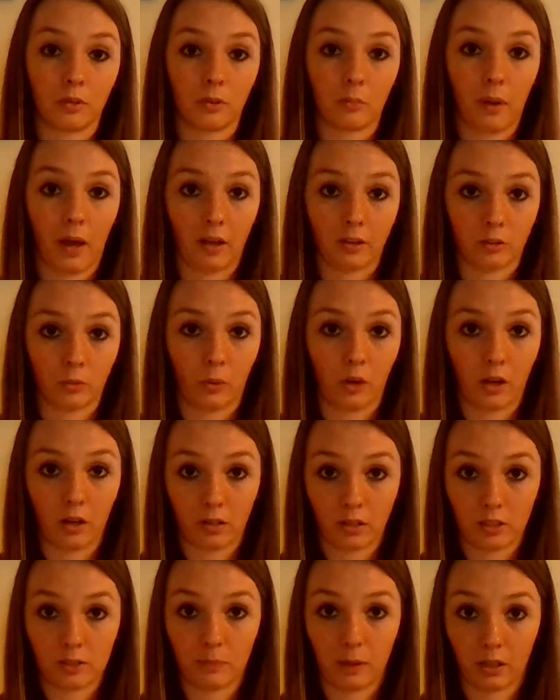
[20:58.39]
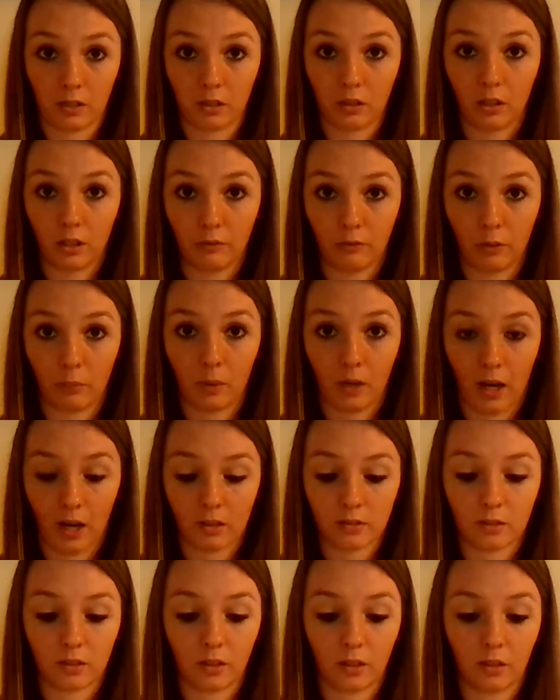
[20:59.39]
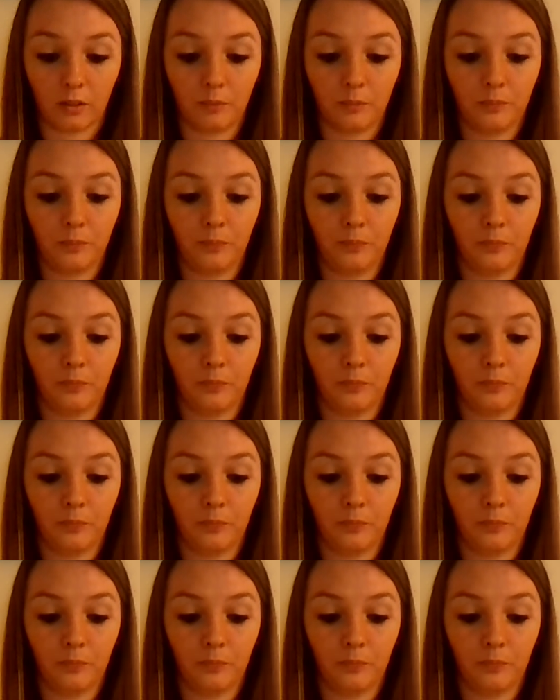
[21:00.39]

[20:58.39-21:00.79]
to pass away unexpectedly from an accident?